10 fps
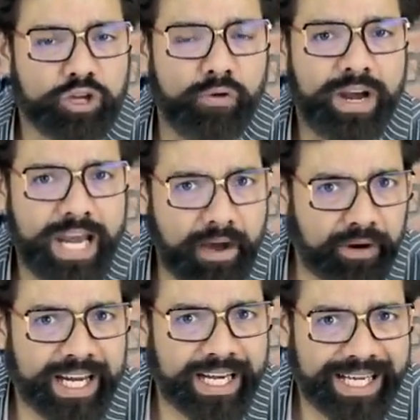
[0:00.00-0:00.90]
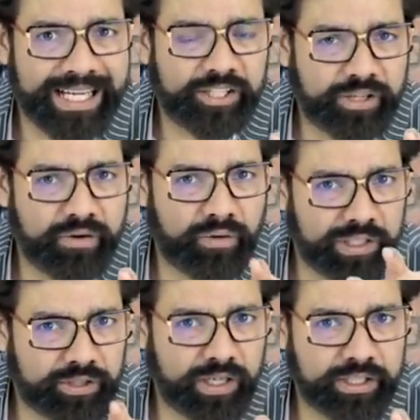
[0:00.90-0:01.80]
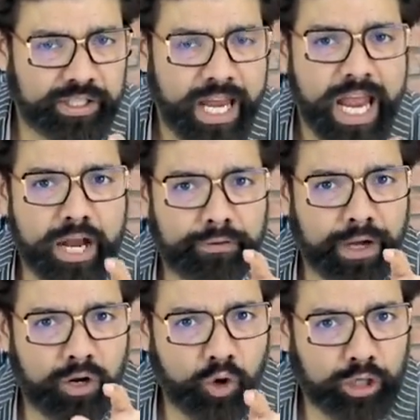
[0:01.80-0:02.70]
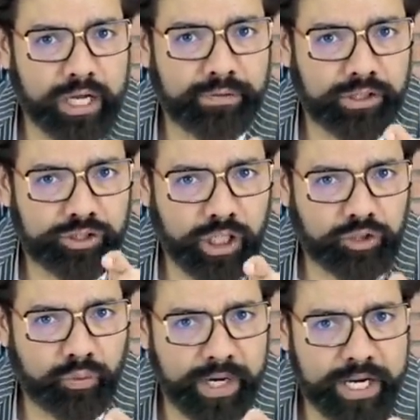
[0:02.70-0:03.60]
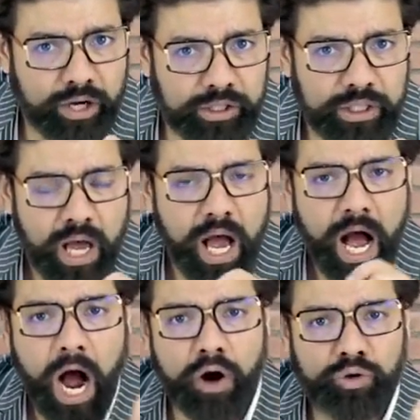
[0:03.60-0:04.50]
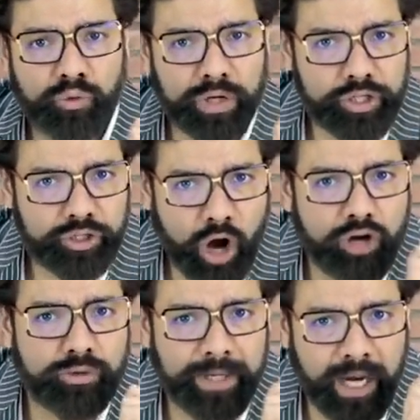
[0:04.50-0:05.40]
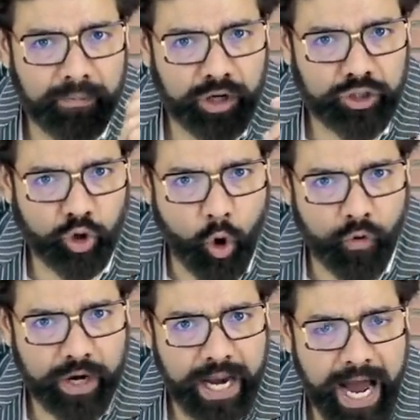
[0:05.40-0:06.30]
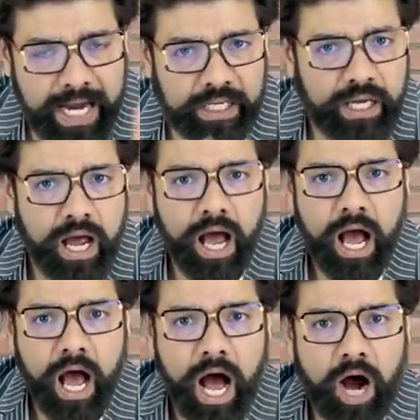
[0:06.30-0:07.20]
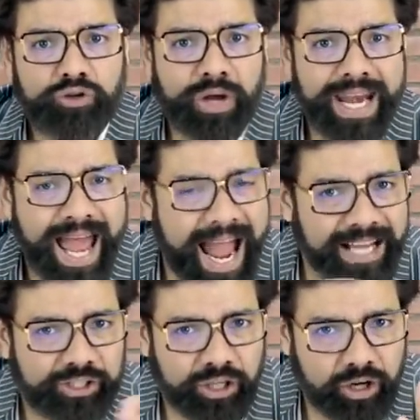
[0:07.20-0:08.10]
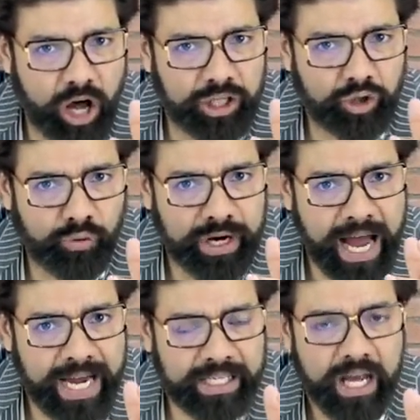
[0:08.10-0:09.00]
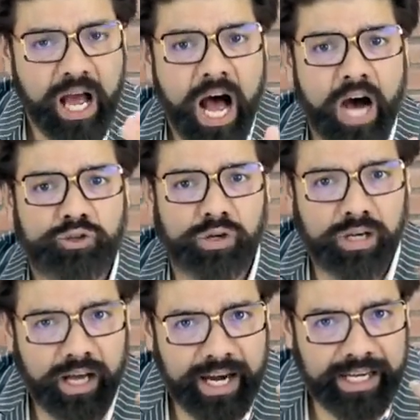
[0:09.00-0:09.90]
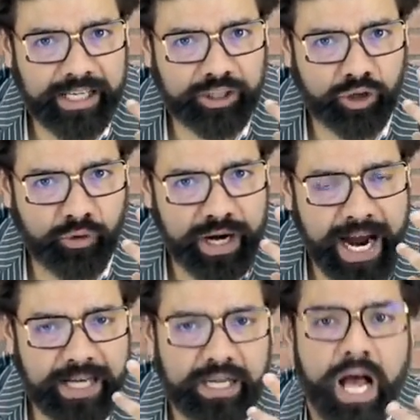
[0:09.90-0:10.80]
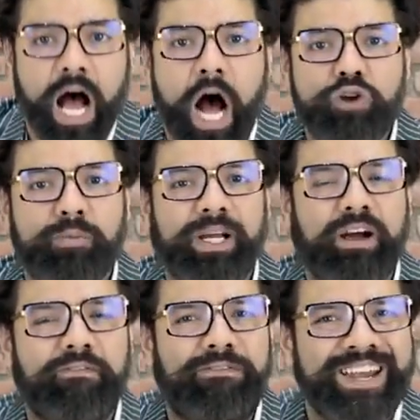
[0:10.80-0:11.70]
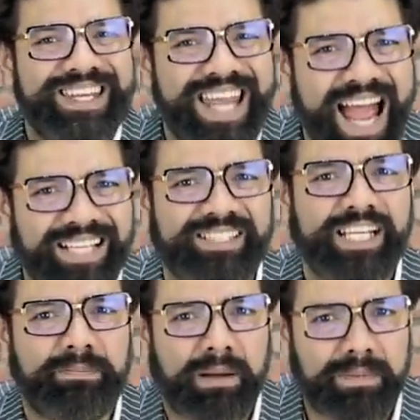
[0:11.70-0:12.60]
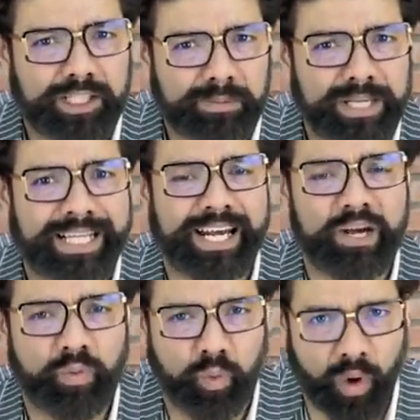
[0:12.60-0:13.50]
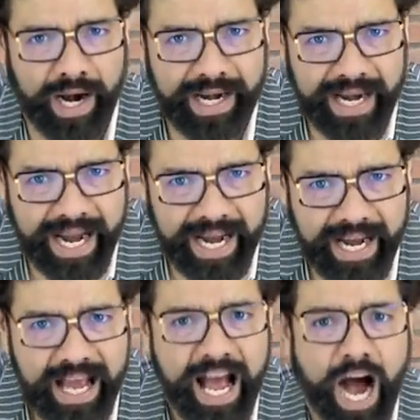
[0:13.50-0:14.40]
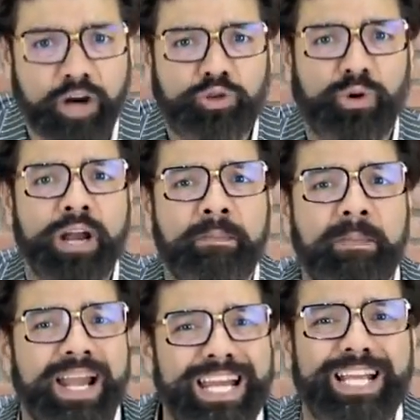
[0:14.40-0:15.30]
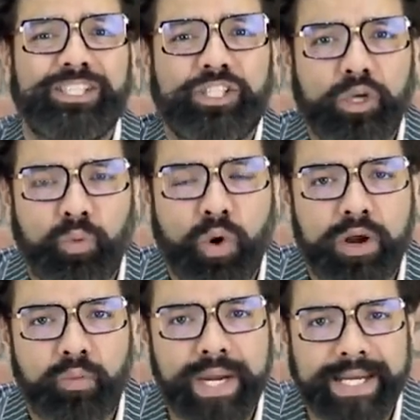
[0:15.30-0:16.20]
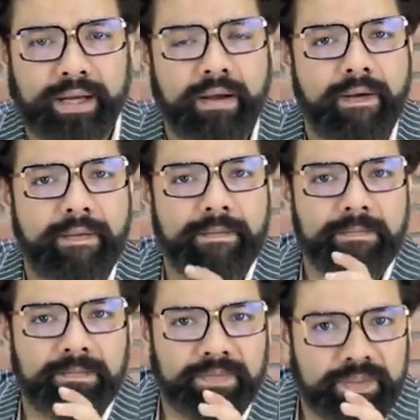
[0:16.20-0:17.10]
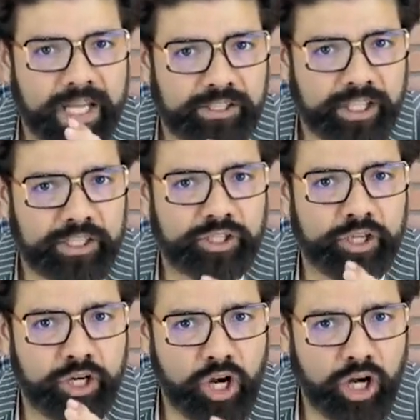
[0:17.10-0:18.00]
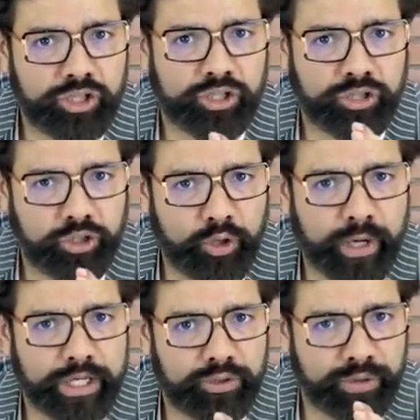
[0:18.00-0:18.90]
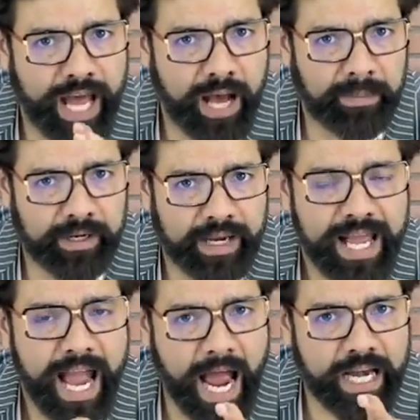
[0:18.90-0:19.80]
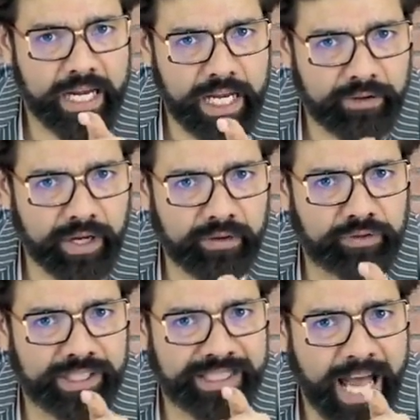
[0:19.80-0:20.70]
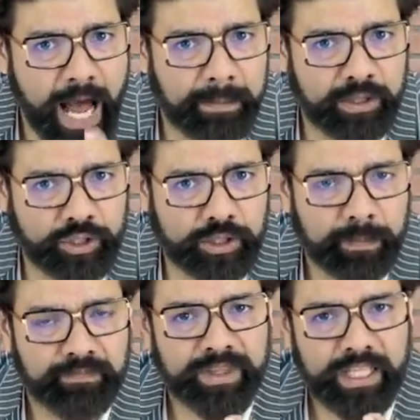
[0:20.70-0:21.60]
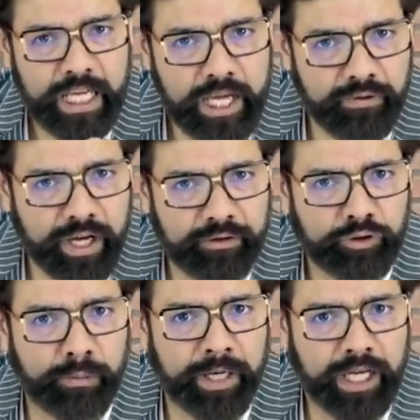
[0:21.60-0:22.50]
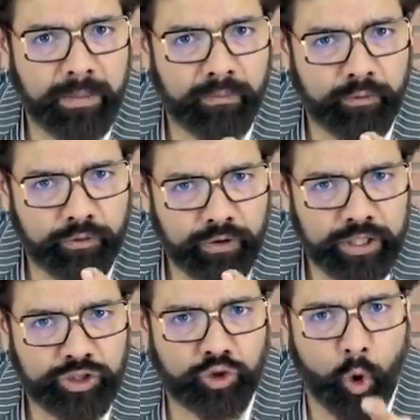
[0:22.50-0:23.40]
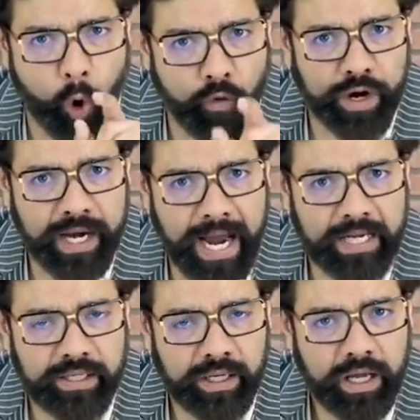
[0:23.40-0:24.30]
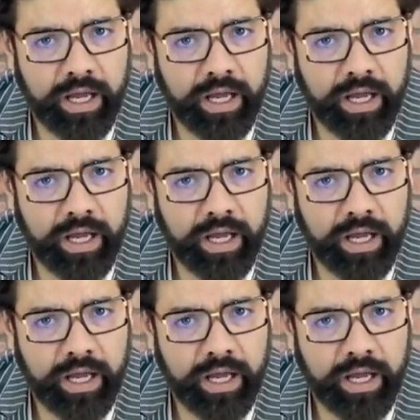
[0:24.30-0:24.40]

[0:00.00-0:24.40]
you will never get instant results. If you're looking for such videos, how to become rich overnight, how to enhance your knowledge overnight, how to learn English overnight, how to become fantastic public speaker in 1 day, how to earn millions in 1 week, this is not going to happen. And even if this happens, even if you become rich overnight,